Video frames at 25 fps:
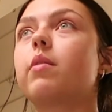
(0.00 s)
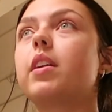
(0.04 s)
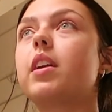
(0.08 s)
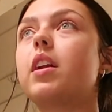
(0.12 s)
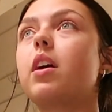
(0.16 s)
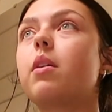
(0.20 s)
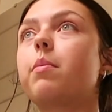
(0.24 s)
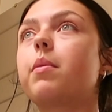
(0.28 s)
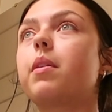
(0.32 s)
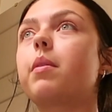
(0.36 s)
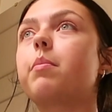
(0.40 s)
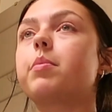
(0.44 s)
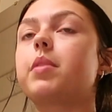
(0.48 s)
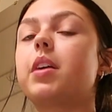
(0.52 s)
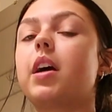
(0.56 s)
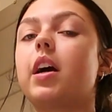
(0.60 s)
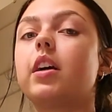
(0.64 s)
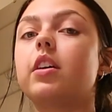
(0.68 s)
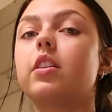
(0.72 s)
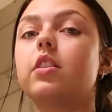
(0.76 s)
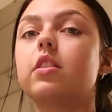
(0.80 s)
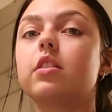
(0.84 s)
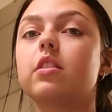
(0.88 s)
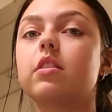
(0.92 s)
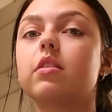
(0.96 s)
right now, but I'm
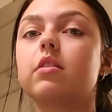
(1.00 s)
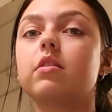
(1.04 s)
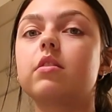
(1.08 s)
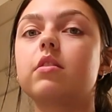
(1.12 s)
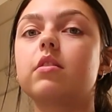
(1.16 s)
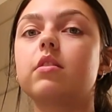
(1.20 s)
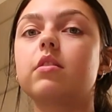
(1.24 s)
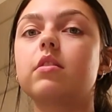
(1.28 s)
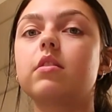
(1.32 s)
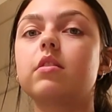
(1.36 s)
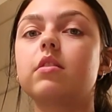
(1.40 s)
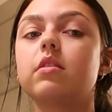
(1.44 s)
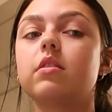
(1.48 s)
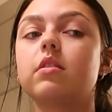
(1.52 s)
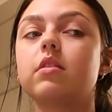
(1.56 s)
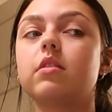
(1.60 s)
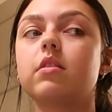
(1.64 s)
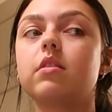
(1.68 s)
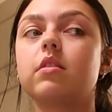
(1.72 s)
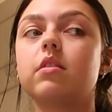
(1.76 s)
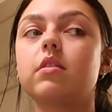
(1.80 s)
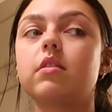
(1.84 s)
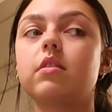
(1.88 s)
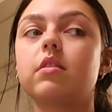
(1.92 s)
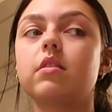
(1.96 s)
tired.
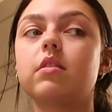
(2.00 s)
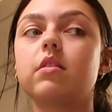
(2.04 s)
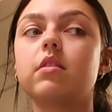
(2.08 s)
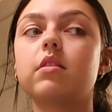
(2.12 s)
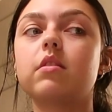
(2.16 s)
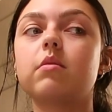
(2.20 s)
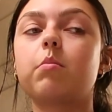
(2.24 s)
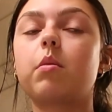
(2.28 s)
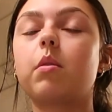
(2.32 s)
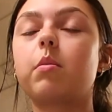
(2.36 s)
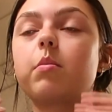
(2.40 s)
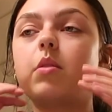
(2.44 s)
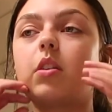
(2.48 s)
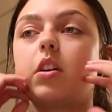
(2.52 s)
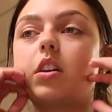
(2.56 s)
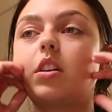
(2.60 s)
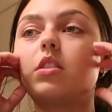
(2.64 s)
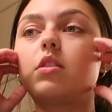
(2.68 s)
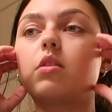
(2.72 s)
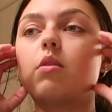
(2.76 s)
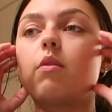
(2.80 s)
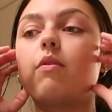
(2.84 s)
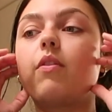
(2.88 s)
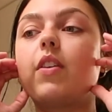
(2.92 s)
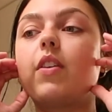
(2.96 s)
But I'm talking so